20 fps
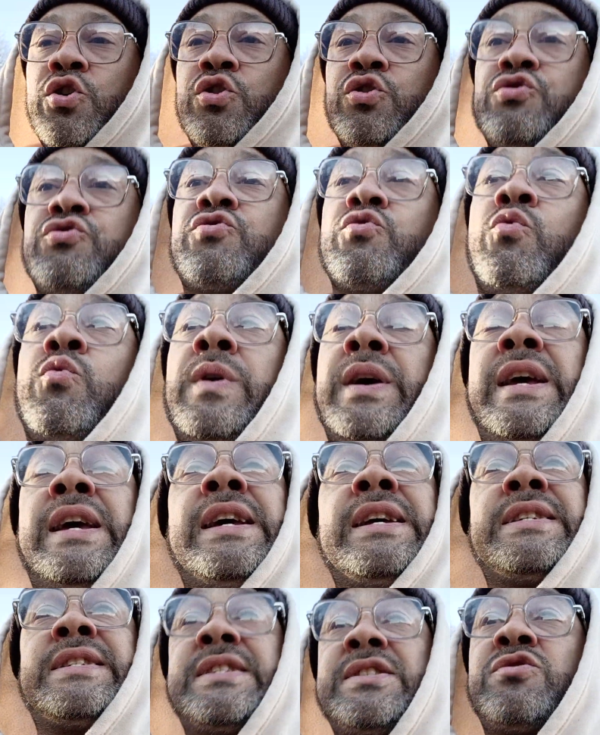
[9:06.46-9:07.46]
So
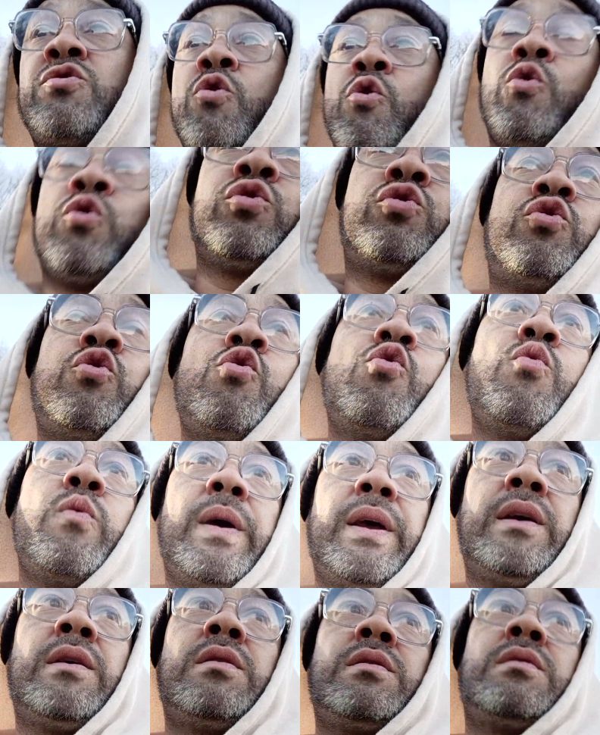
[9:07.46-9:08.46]
Ish is going through
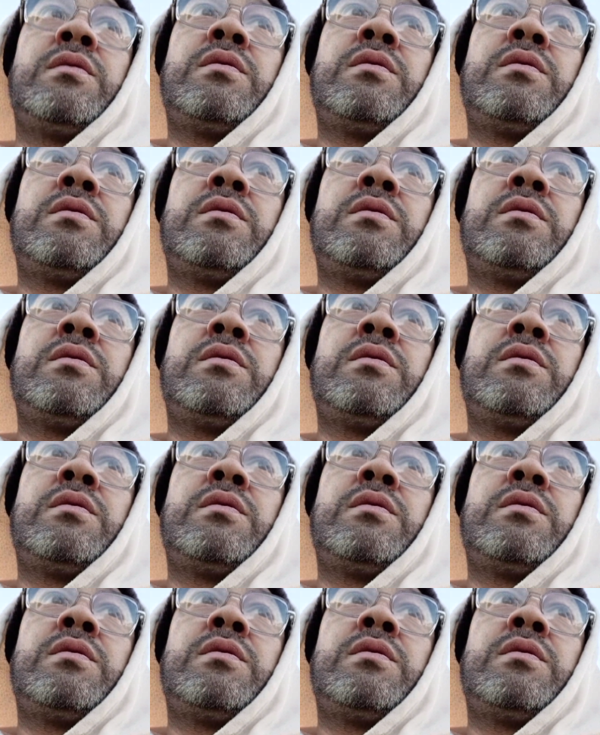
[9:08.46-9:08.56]
it.